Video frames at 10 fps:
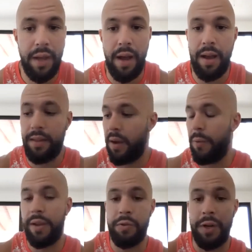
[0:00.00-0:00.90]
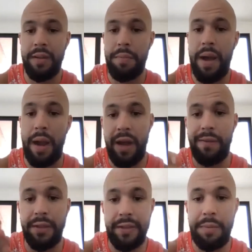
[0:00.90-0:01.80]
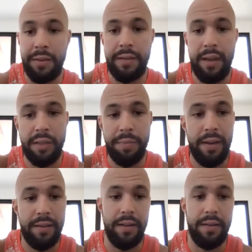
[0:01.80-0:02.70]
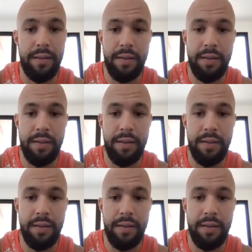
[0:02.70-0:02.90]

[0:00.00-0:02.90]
And then we can trace it back. We have steps in the sales process.